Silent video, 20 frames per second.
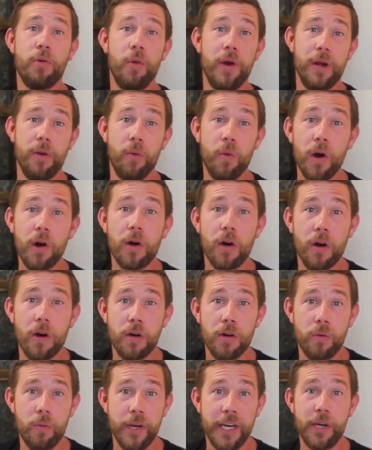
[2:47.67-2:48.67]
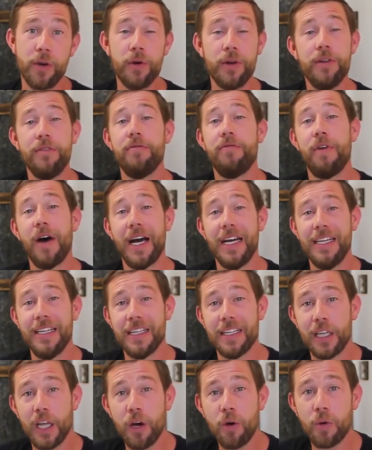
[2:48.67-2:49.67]
we were, we couldn't find
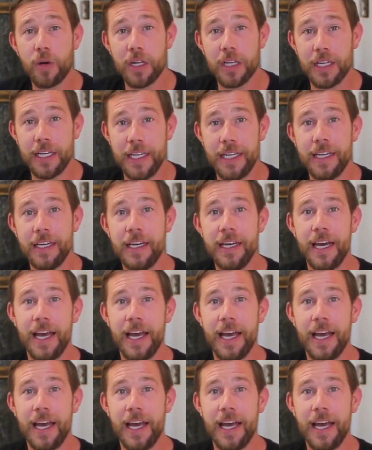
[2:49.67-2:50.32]
it locally,